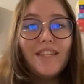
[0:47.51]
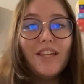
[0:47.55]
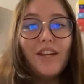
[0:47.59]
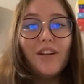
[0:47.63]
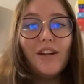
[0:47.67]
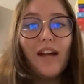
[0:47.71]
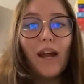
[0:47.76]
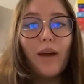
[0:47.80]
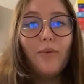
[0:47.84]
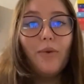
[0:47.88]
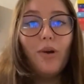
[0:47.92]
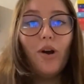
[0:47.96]

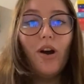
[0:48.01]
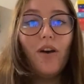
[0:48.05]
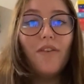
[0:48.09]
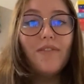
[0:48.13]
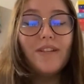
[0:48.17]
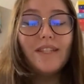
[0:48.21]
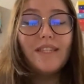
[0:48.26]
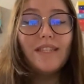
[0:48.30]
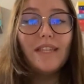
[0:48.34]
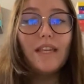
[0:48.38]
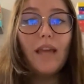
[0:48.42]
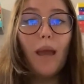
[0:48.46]
year, I will
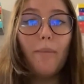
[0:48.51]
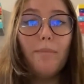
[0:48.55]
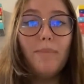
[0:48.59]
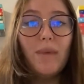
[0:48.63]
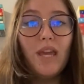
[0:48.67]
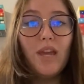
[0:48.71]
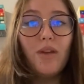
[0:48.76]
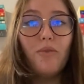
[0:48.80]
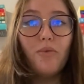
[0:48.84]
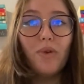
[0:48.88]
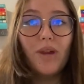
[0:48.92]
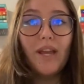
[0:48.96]
obviously
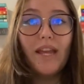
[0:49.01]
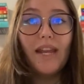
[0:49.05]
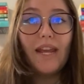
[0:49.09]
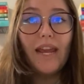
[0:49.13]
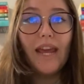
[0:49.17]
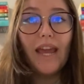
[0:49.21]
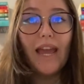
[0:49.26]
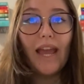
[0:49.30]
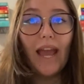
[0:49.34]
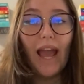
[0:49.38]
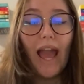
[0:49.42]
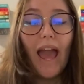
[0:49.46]
be
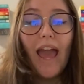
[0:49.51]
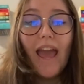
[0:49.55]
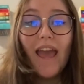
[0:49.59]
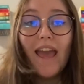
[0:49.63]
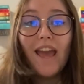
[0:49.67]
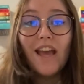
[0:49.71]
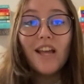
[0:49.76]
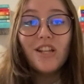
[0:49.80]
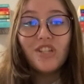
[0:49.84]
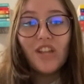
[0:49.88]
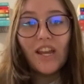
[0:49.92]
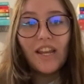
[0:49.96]
reading
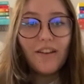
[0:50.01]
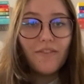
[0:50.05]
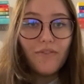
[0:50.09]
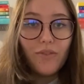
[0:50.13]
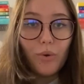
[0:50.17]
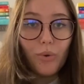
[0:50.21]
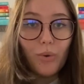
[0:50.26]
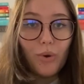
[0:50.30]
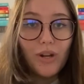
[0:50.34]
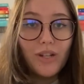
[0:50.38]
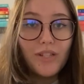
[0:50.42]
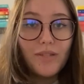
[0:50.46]
Chain of
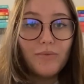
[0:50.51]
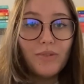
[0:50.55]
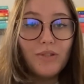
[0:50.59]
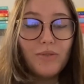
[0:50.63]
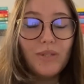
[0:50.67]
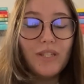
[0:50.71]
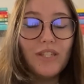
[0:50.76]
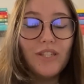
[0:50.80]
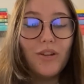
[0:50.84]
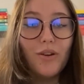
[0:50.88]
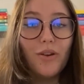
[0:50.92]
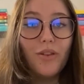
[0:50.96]
Thorns, which
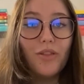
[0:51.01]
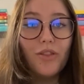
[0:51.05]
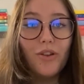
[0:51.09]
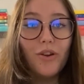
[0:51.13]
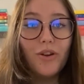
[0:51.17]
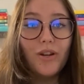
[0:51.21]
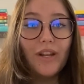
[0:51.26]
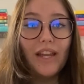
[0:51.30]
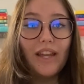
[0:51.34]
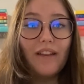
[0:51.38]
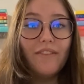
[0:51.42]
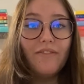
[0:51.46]
is her
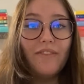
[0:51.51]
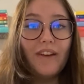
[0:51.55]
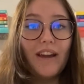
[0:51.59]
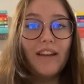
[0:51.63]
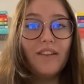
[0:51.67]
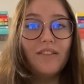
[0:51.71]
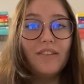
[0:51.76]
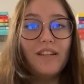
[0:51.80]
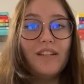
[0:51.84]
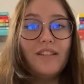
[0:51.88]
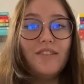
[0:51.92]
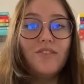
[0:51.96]
third and
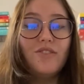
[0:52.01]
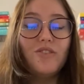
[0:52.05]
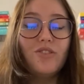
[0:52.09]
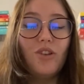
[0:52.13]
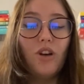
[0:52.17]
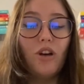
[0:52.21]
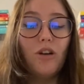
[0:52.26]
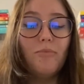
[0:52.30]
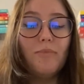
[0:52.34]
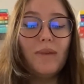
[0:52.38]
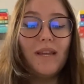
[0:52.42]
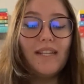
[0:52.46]
final
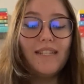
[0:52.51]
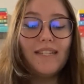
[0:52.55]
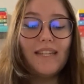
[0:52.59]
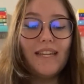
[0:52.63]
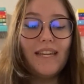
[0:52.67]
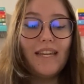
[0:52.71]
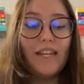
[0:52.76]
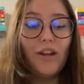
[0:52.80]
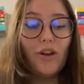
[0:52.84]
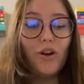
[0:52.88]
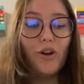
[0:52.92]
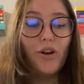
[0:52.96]
installment
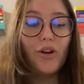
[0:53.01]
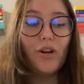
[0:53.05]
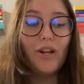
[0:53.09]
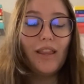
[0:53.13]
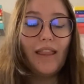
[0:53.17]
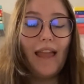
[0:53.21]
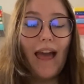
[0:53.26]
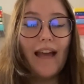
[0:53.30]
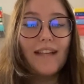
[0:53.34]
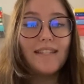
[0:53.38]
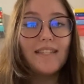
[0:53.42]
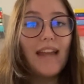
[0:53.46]
in her
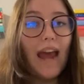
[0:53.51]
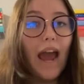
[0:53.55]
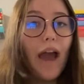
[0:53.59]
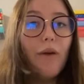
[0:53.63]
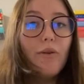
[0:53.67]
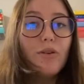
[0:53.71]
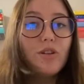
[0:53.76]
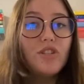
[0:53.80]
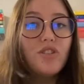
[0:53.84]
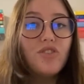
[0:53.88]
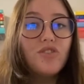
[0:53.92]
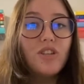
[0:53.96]
Last
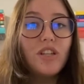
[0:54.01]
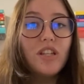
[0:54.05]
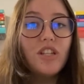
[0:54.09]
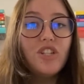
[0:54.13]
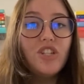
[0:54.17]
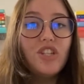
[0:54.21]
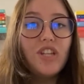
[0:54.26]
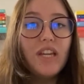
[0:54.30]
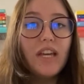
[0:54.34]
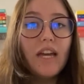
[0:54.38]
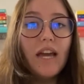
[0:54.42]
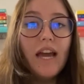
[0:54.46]
Hours
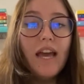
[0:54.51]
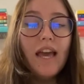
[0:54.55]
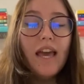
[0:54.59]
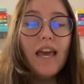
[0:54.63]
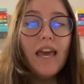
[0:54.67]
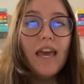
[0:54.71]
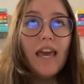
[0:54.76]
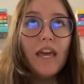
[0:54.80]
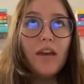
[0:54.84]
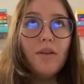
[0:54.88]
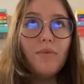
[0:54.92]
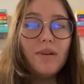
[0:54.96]
trilogy.
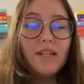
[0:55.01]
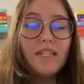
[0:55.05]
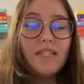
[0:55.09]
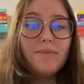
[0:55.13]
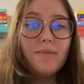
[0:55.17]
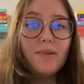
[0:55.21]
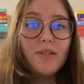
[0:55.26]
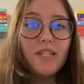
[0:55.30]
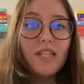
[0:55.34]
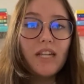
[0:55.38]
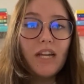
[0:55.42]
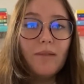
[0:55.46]
It was
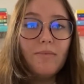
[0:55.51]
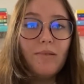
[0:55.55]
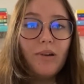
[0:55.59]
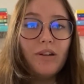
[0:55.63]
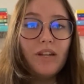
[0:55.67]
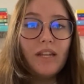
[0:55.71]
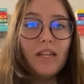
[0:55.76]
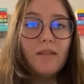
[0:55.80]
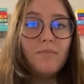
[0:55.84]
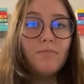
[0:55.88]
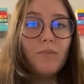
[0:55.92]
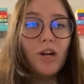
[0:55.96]
supposed to come
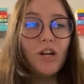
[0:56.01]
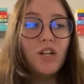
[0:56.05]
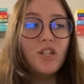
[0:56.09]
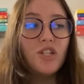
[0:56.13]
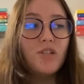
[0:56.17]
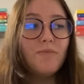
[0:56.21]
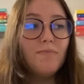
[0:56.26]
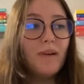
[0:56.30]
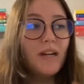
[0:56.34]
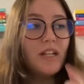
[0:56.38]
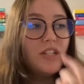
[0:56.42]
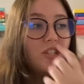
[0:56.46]
out in
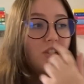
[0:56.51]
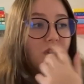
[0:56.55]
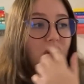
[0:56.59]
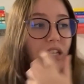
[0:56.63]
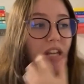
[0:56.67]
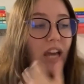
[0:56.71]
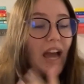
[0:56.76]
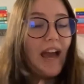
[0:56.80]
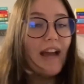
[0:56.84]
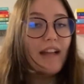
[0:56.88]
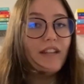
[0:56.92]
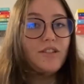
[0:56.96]
March, but
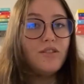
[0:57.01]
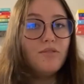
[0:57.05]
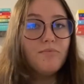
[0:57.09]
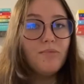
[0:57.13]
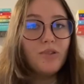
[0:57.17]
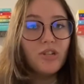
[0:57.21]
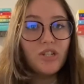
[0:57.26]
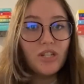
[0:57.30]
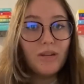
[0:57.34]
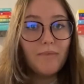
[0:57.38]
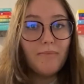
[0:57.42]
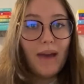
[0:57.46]
she had to
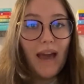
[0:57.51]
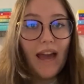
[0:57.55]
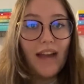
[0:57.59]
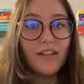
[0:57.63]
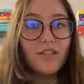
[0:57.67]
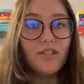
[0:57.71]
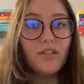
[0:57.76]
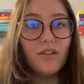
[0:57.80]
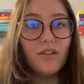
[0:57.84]
push it back to